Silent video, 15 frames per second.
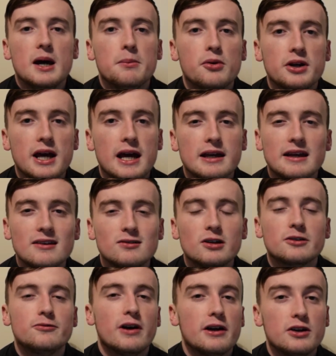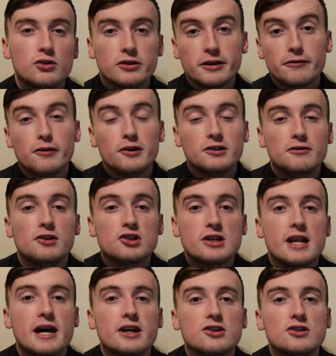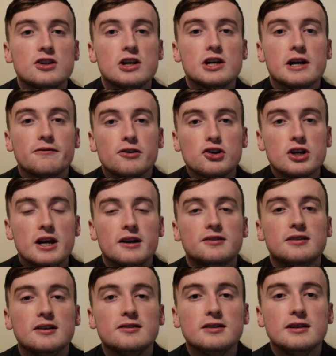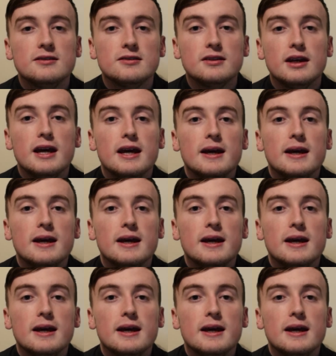But he's looked very good in the first division last year, and for Shelburne this season,